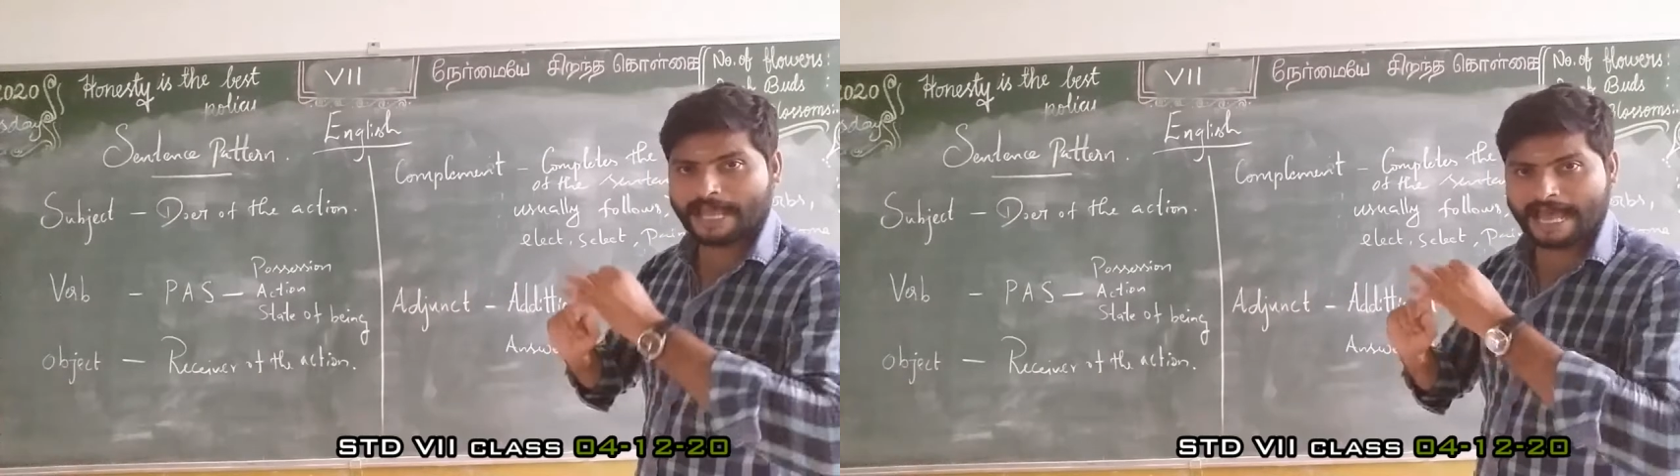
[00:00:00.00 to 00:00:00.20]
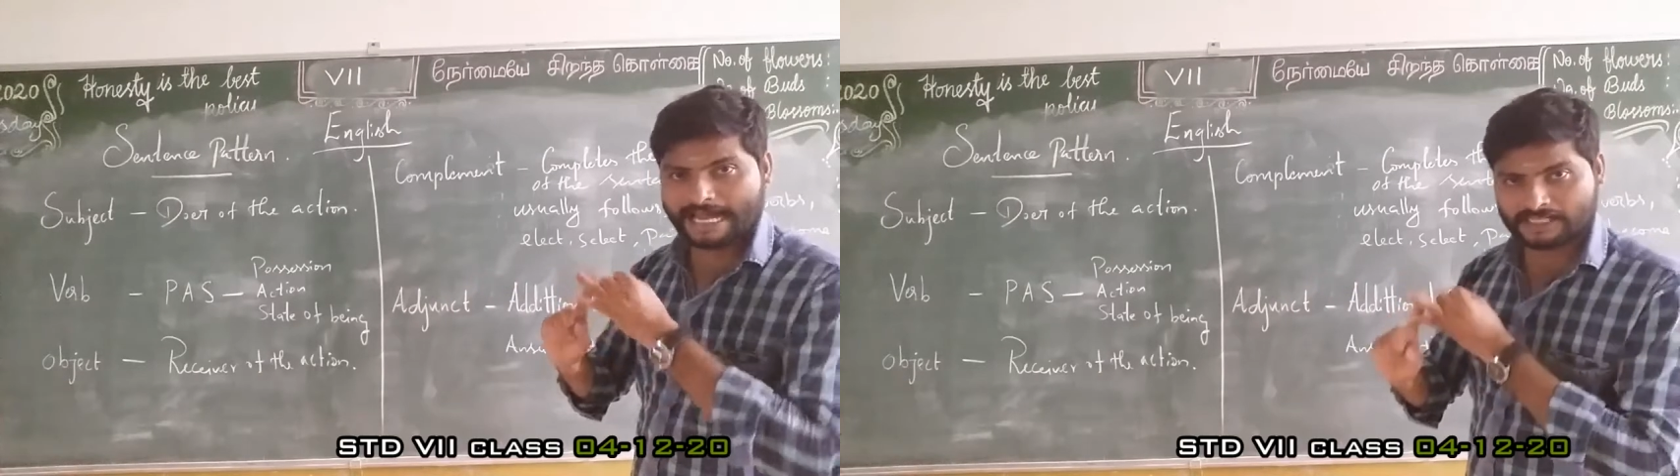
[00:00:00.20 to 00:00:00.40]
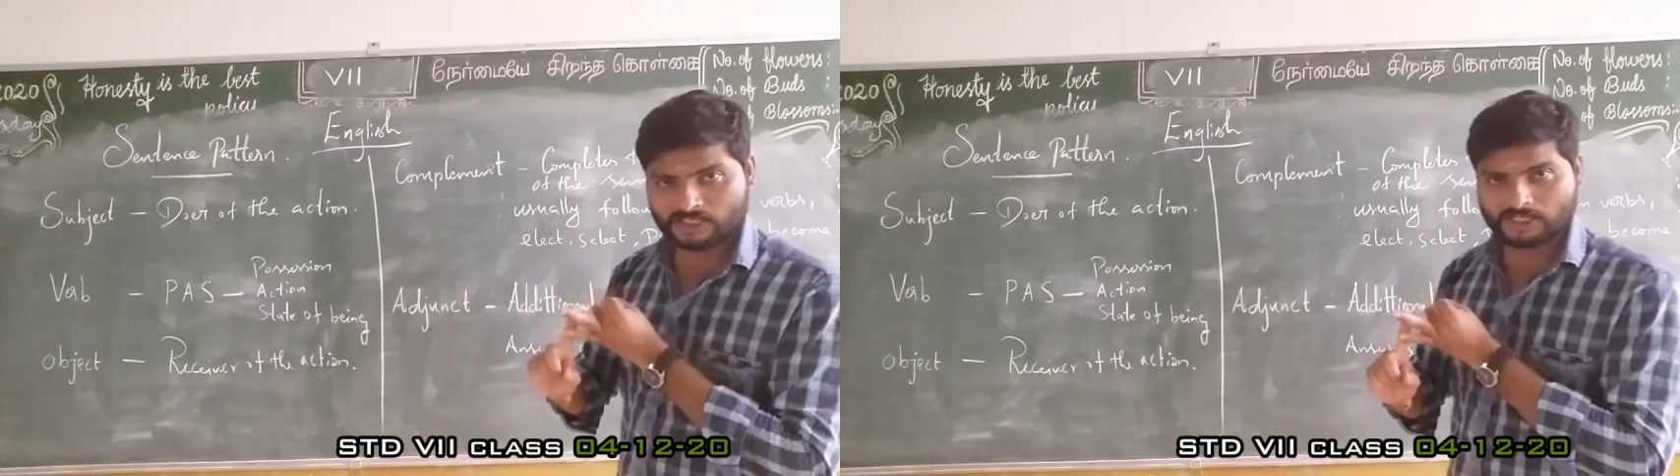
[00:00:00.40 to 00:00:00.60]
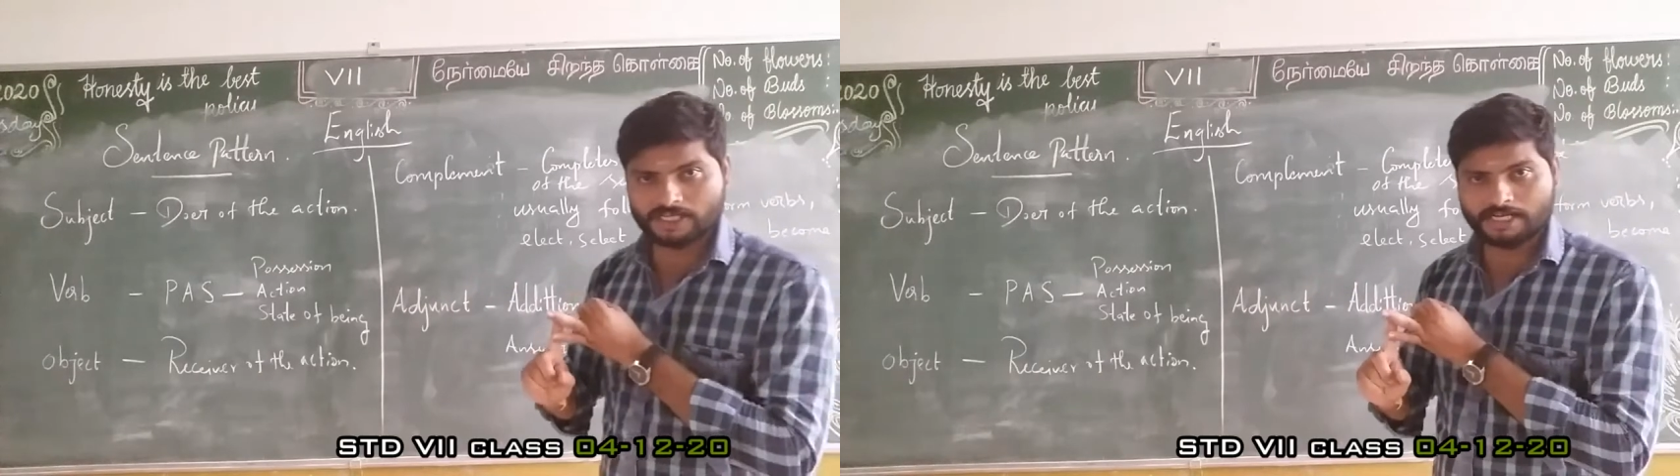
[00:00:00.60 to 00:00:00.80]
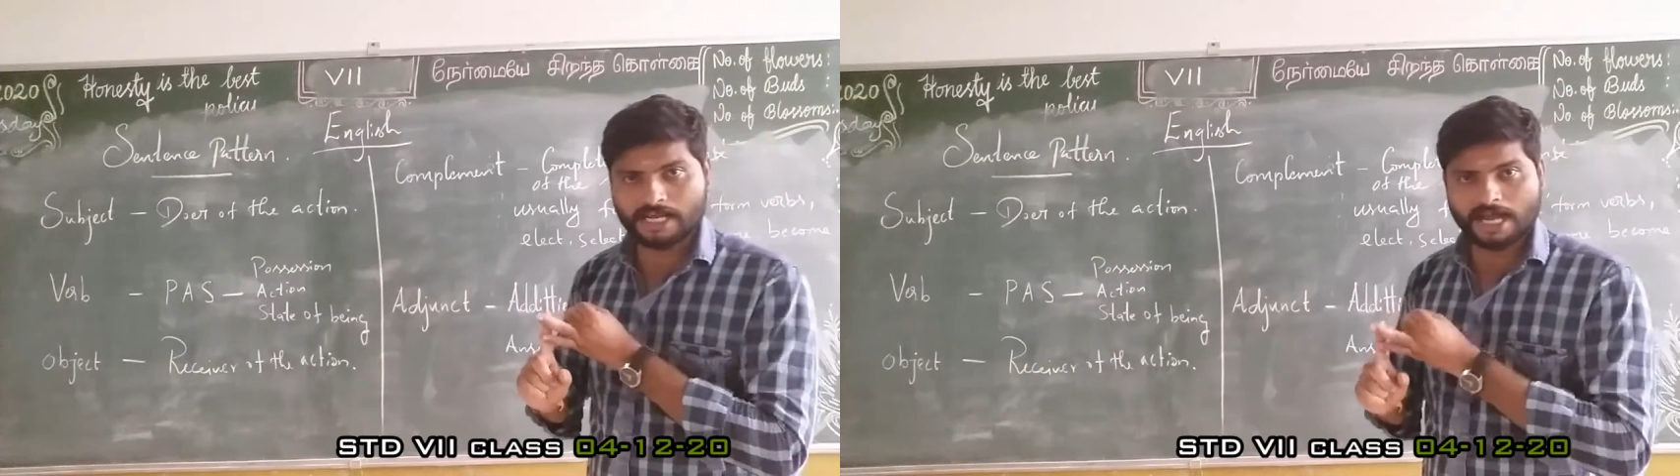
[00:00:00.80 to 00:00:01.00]

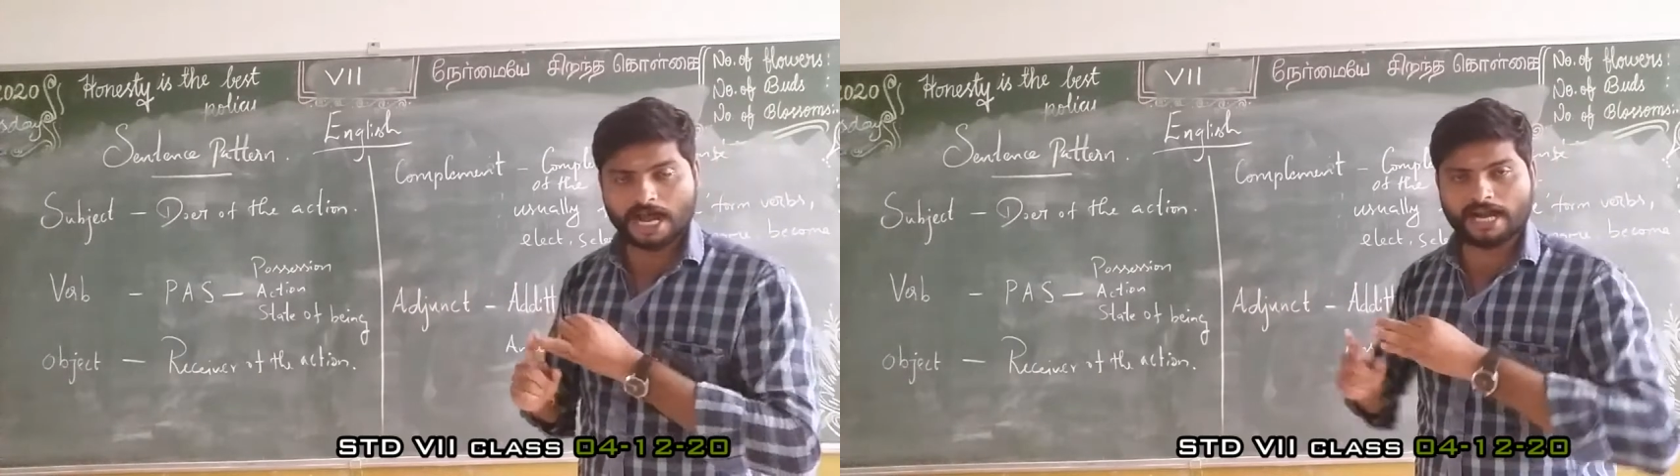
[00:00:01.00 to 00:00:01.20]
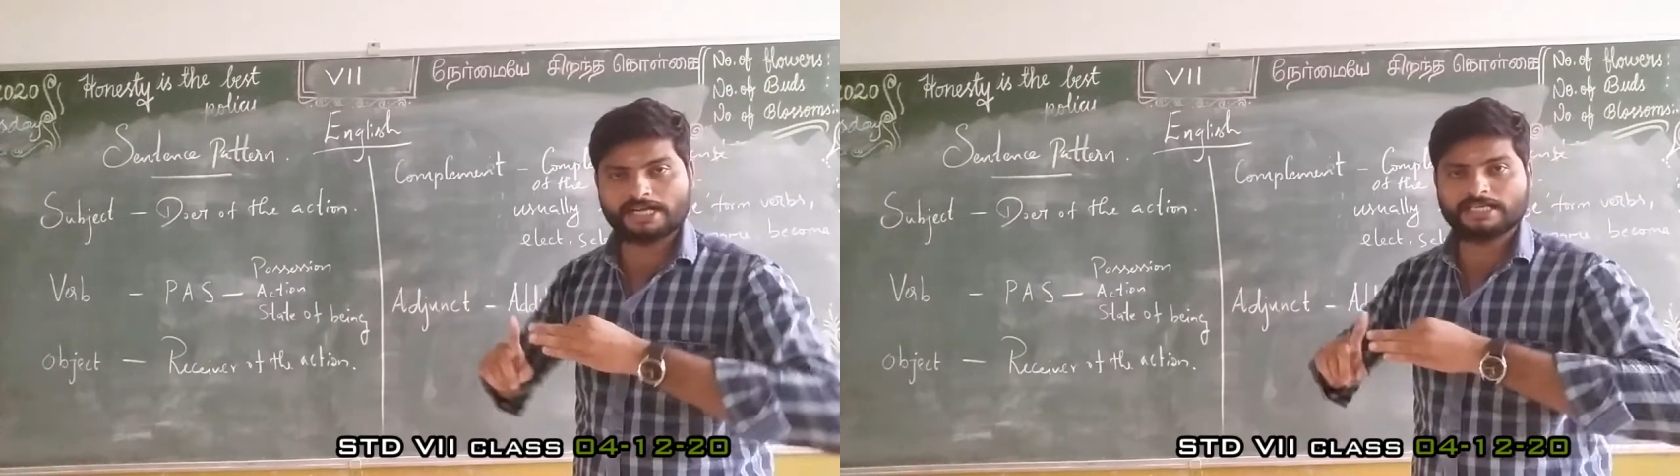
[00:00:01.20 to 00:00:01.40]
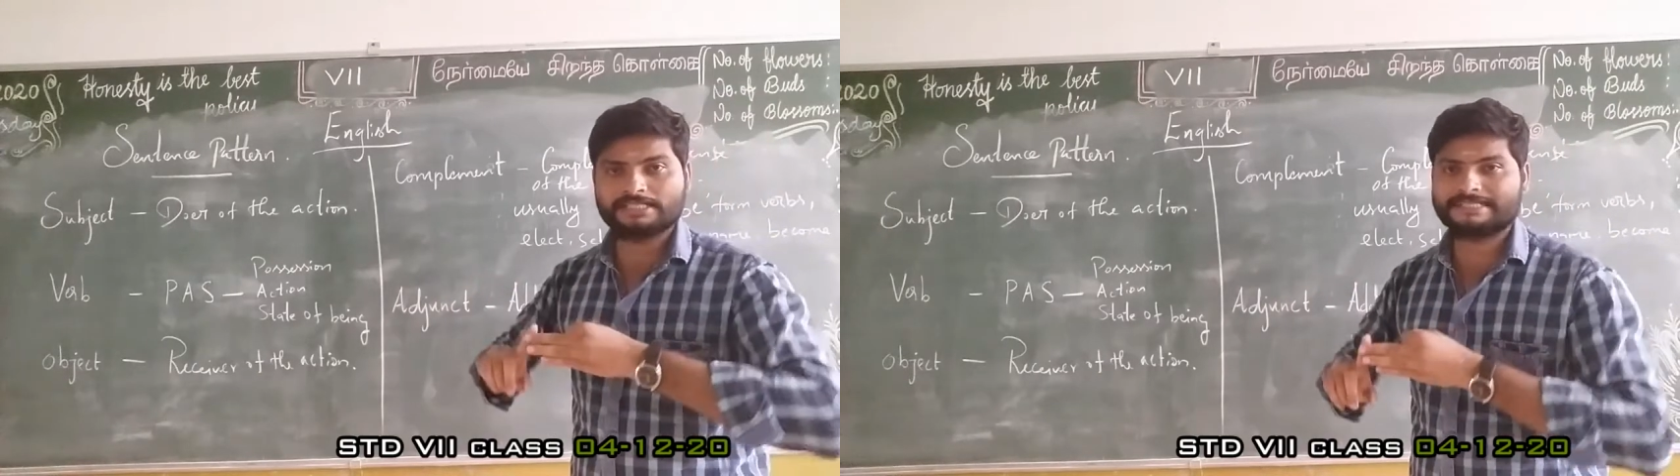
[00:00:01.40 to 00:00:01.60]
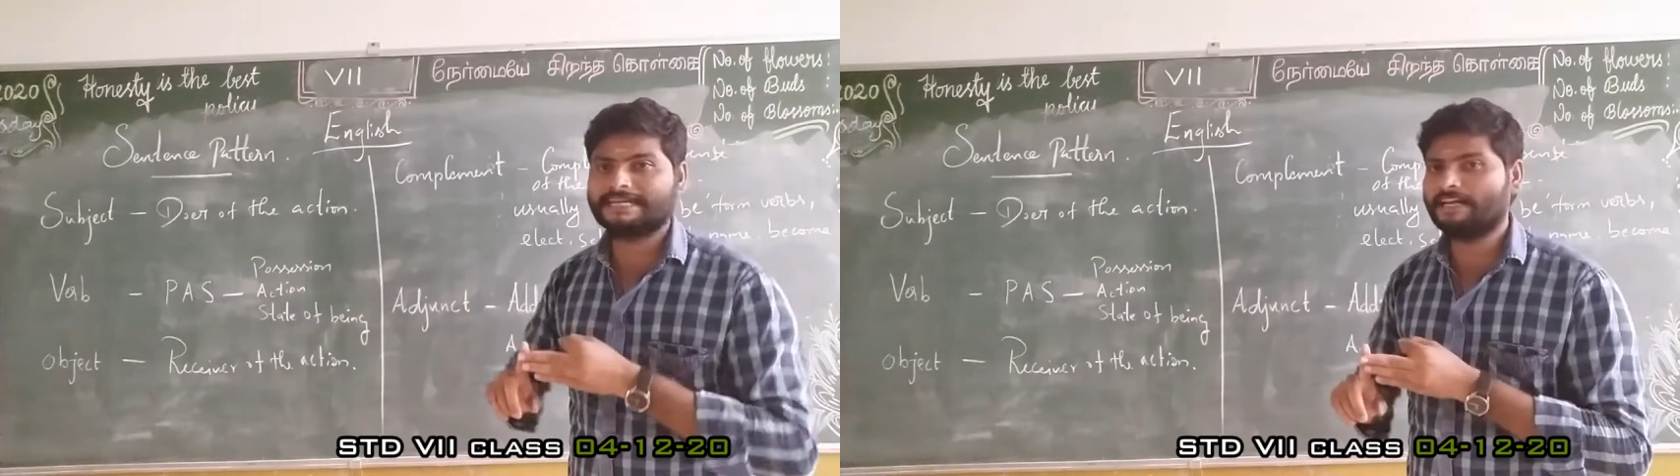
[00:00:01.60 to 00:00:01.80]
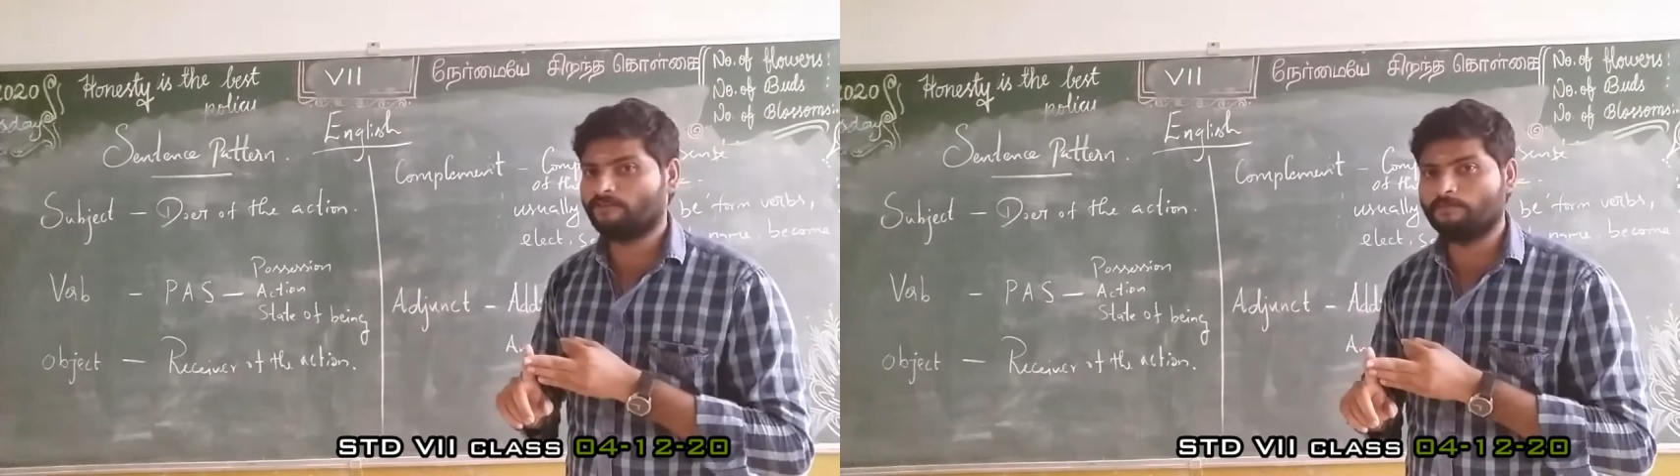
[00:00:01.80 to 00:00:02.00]
action and
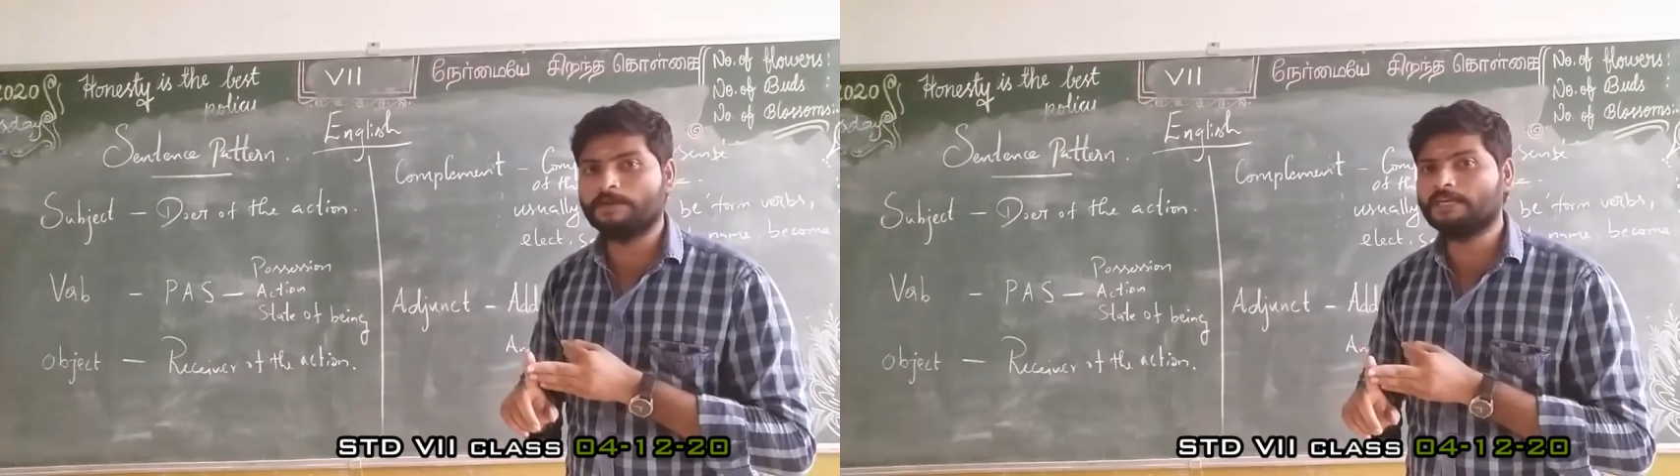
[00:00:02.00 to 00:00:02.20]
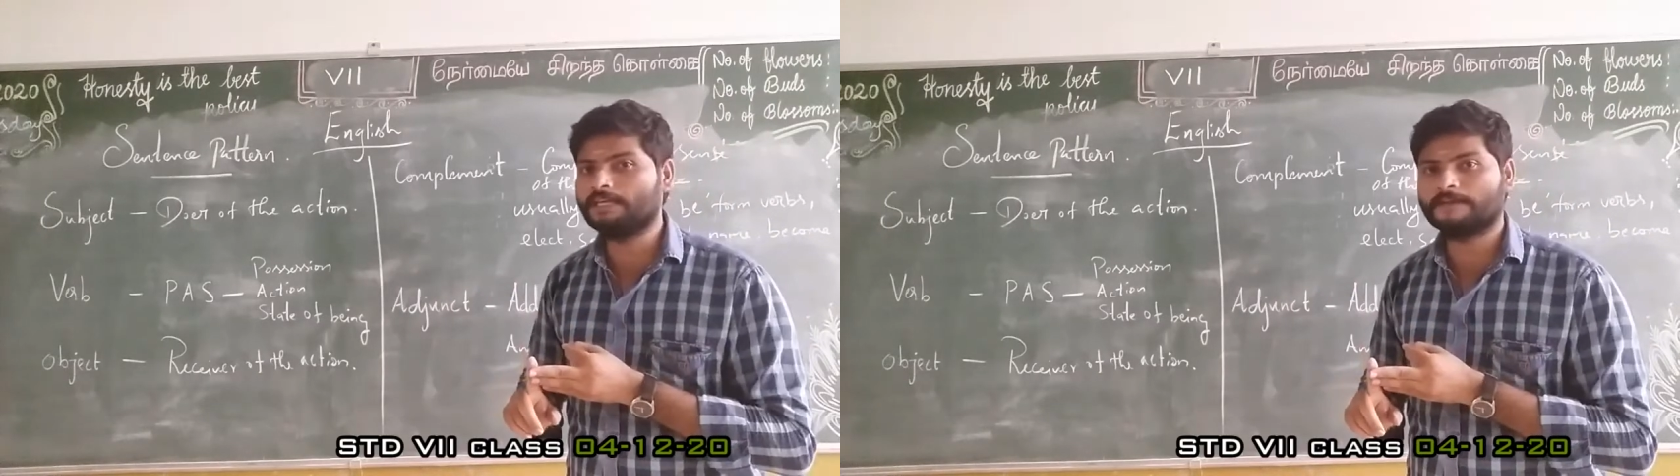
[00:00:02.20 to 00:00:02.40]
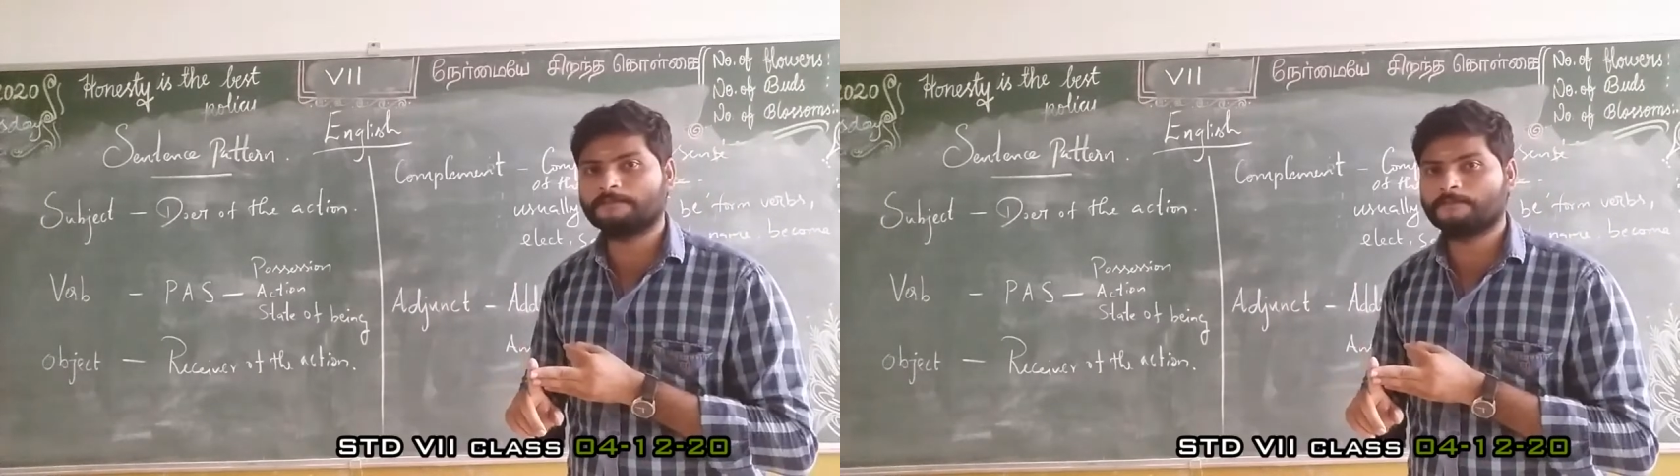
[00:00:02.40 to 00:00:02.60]
state of being.